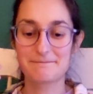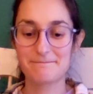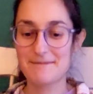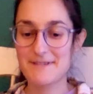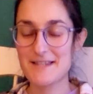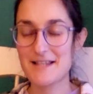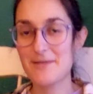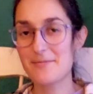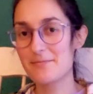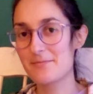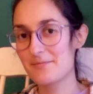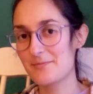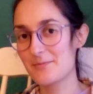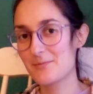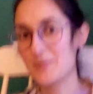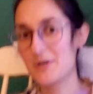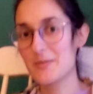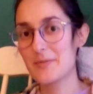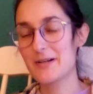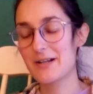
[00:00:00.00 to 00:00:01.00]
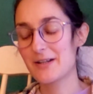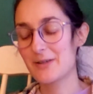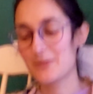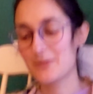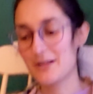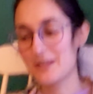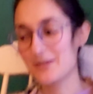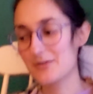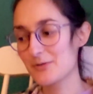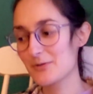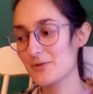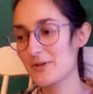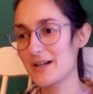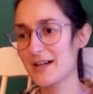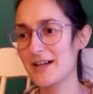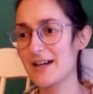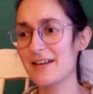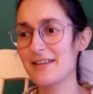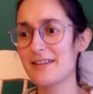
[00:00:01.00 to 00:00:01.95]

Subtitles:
Some women I know that do. I